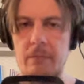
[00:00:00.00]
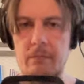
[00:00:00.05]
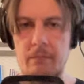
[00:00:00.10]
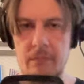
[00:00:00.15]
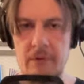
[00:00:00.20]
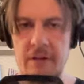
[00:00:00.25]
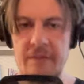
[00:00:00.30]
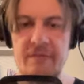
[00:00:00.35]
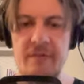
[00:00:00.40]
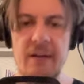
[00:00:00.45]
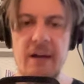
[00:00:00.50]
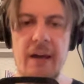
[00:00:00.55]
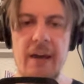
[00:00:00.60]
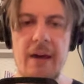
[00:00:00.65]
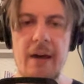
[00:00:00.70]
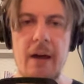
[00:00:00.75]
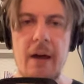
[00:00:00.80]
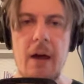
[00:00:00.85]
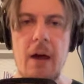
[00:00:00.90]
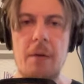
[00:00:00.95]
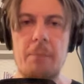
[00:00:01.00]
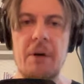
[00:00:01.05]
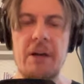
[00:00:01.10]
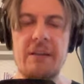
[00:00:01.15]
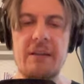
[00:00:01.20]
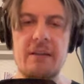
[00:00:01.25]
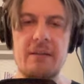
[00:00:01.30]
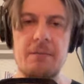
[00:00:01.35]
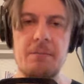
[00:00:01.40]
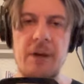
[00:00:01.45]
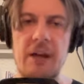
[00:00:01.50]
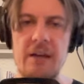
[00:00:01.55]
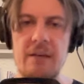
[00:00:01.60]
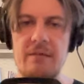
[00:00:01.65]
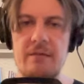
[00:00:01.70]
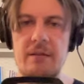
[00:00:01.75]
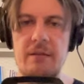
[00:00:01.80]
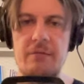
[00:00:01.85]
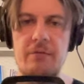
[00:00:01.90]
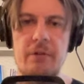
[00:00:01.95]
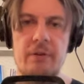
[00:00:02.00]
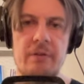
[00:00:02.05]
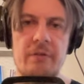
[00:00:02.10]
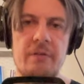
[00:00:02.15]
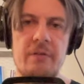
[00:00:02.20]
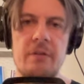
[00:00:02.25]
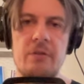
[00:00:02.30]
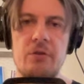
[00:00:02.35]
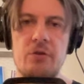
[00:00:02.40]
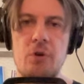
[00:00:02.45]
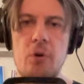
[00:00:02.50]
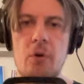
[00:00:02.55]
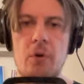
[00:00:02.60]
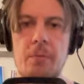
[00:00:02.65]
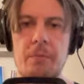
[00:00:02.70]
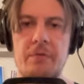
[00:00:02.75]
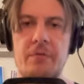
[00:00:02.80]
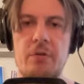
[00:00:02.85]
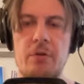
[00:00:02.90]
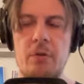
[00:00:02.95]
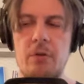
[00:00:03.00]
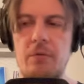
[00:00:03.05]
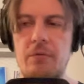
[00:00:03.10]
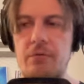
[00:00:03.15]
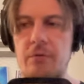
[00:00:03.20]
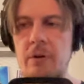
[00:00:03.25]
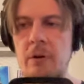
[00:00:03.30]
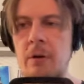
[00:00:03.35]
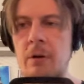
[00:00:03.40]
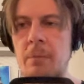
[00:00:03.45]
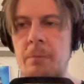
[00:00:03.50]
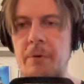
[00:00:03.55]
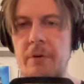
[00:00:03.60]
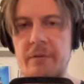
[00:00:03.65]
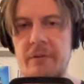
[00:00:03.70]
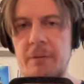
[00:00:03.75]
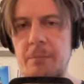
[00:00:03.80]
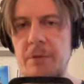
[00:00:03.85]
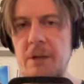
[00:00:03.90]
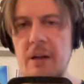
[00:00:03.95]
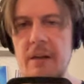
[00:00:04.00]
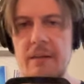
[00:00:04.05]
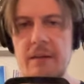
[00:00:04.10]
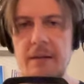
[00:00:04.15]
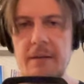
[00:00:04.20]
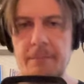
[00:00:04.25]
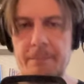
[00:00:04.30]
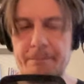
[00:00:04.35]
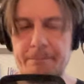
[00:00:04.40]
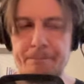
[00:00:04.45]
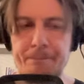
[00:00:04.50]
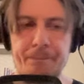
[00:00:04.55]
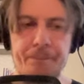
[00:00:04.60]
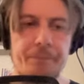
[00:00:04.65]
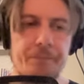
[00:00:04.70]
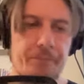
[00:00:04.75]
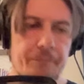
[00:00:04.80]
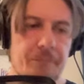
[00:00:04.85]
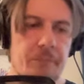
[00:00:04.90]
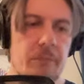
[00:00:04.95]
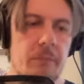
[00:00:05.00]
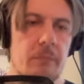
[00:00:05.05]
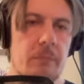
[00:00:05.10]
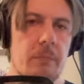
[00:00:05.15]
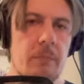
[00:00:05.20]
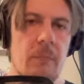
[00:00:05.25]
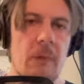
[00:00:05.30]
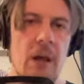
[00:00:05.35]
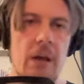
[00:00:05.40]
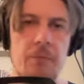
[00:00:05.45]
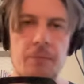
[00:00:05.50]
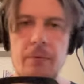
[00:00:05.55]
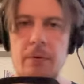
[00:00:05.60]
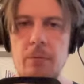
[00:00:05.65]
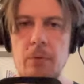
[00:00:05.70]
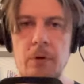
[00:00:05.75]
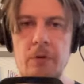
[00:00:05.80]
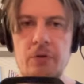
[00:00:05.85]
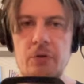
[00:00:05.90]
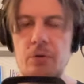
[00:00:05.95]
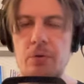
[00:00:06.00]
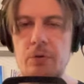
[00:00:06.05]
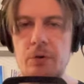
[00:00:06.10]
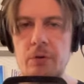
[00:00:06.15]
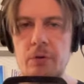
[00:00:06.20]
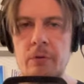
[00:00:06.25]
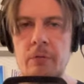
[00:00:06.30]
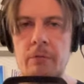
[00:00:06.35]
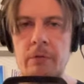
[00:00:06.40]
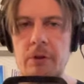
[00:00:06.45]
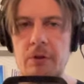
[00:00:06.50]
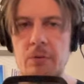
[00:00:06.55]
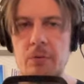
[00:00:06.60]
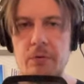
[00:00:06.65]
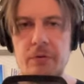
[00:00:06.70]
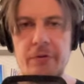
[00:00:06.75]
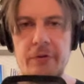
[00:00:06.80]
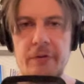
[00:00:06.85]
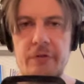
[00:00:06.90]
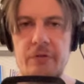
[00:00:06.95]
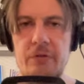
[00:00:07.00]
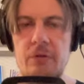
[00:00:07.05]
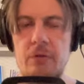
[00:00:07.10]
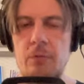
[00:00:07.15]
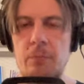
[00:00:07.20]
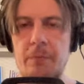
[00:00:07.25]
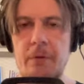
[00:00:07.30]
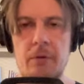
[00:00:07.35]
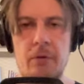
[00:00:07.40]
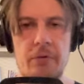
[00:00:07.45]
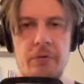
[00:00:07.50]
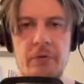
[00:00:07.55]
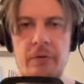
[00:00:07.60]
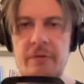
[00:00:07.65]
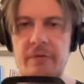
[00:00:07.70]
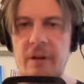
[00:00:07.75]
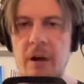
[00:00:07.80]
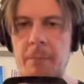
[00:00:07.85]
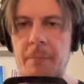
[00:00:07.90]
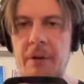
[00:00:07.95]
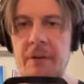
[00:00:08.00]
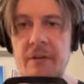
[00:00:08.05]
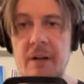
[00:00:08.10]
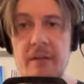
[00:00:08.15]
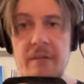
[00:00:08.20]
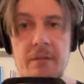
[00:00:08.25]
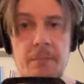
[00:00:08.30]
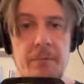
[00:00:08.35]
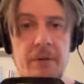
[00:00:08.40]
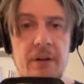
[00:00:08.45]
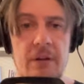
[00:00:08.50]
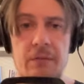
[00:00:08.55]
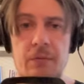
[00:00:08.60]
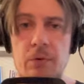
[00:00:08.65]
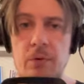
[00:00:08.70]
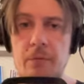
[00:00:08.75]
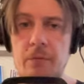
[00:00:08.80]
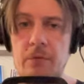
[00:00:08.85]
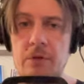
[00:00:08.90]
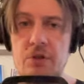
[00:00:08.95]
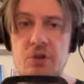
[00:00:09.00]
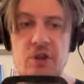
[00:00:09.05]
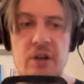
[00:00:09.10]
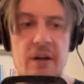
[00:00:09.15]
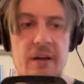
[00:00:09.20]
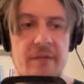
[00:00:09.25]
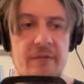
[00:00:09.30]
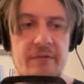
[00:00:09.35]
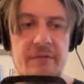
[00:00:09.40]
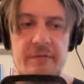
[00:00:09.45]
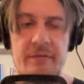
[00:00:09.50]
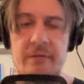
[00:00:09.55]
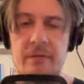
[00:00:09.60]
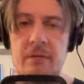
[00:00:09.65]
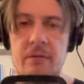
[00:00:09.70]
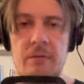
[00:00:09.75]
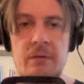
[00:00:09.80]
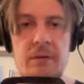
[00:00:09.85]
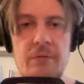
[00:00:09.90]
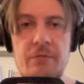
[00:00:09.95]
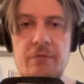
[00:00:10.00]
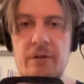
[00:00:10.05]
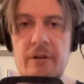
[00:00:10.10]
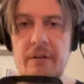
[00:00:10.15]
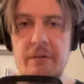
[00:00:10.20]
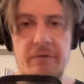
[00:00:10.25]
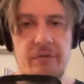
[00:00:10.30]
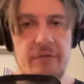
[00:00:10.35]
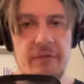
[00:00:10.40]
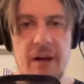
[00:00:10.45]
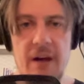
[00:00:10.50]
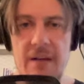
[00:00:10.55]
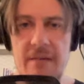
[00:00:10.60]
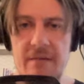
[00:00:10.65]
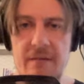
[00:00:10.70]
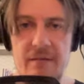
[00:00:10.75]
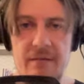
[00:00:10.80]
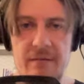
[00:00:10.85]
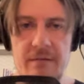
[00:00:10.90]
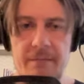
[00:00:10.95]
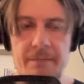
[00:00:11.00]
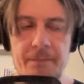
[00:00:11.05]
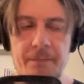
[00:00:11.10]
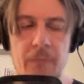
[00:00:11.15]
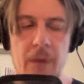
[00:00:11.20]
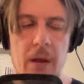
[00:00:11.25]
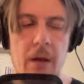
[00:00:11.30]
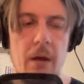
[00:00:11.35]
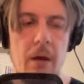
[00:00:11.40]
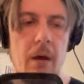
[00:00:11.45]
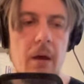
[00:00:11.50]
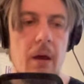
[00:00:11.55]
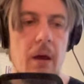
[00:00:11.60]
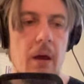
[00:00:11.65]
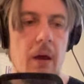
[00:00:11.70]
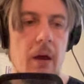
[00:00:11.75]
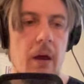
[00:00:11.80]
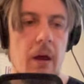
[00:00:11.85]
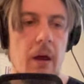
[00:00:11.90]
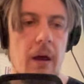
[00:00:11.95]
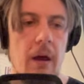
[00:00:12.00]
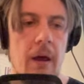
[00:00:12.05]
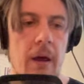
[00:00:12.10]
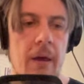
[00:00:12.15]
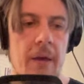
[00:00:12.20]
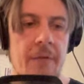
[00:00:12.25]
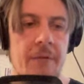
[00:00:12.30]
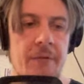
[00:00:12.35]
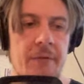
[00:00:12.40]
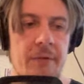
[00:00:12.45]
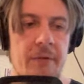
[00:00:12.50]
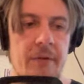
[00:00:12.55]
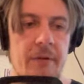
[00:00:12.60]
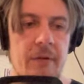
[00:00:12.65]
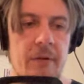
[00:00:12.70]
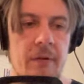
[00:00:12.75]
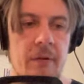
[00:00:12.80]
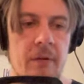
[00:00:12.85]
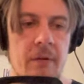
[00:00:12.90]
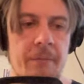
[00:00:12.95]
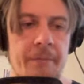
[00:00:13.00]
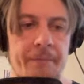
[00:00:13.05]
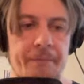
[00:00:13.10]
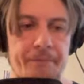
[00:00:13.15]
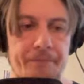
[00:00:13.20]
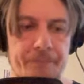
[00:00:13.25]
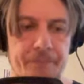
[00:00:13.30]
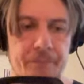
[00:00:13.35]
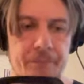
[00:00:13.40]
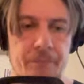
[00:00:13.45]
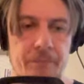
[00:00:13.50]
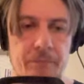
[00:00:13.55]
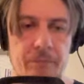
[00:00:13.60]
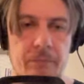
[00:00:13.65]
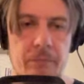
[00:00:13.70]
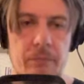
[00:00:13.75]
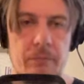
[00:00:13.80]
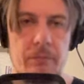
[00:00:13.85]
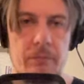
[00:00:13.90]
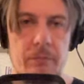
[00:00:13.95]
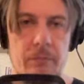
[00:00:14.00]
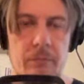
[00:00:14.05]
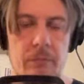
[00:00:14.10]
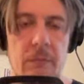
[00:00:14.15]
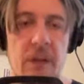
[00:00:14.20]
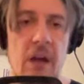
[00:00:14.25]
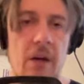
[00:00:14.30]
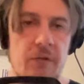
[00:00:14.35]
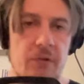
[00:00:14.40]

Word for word: let's say, but it makes difference in terms of uh, portability. If we want to reuse this looper on some another platform which has uh, different sizes, and uh, yeah,